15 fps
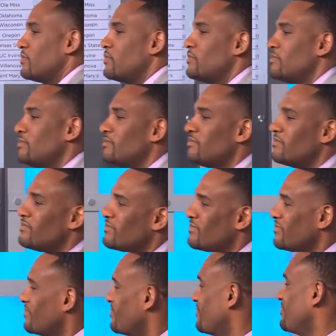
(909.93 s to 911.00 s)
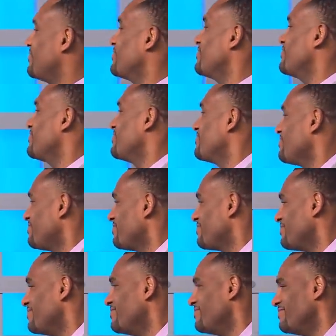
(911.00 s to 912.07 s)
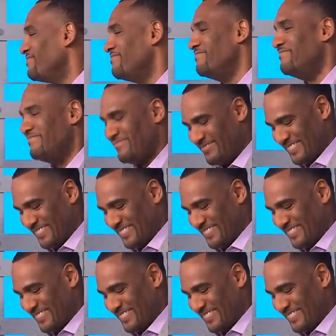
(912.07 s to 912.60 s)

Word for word: our friend Candace Parker. Let's get, let's